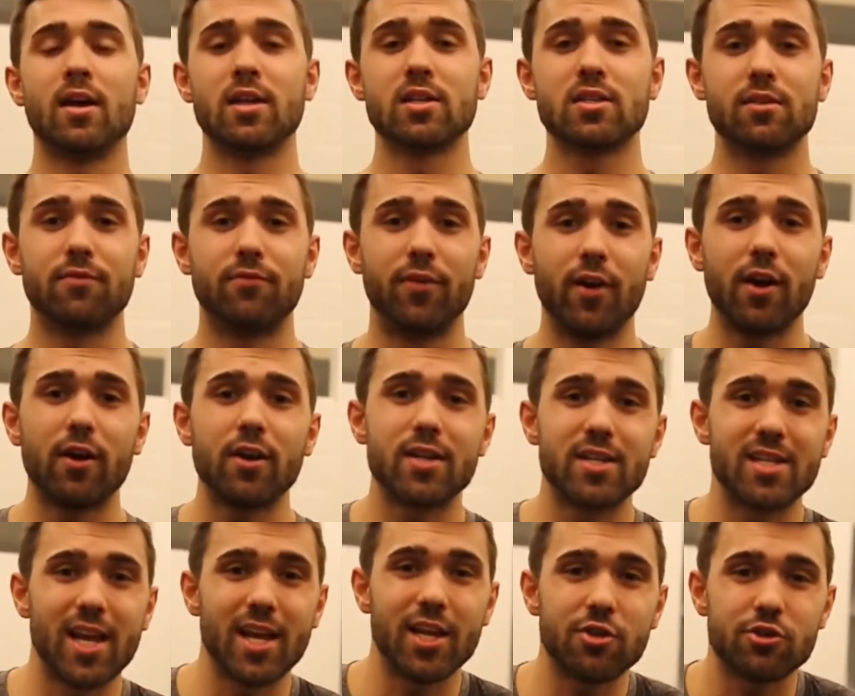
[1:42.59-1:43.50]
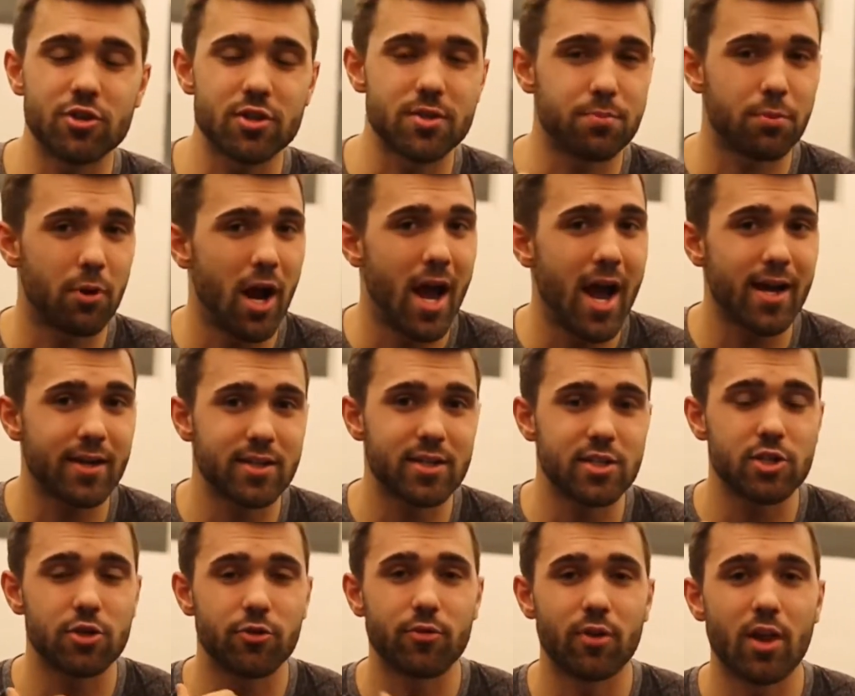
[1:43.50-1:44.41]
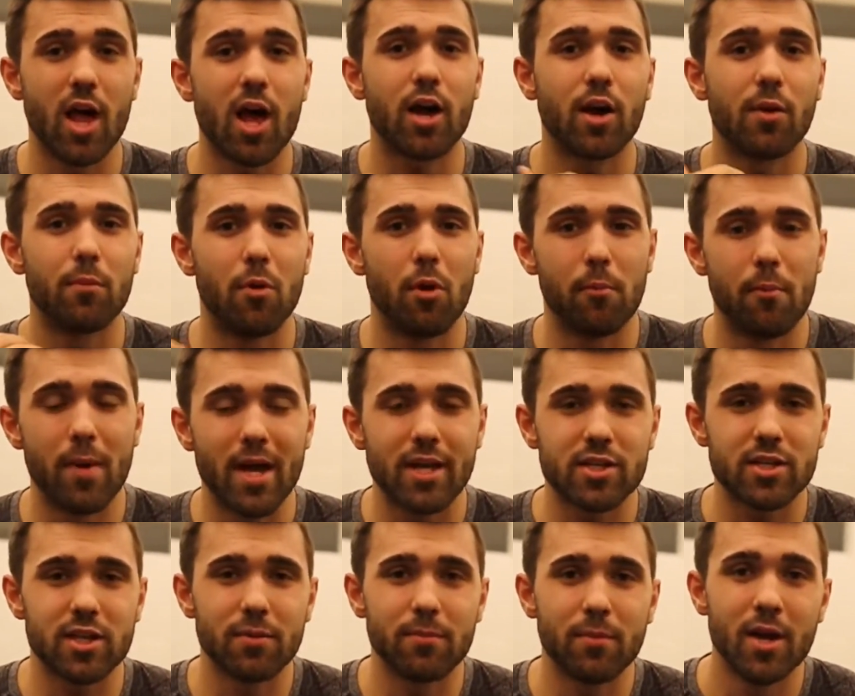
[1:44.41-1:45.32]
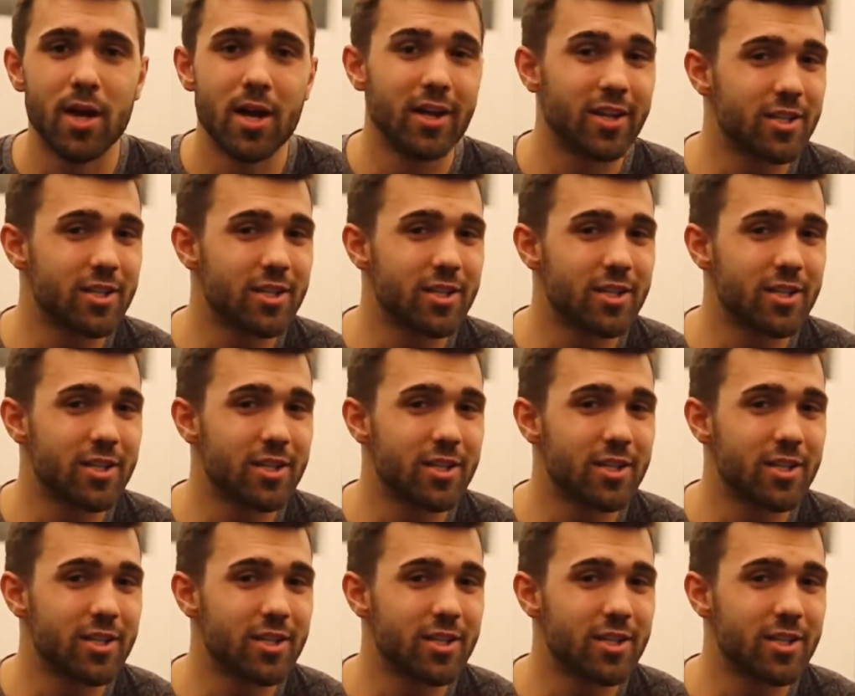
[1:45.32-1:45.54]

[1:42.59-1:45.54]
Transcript: It's a very dangerous practice. You're relying on momentum,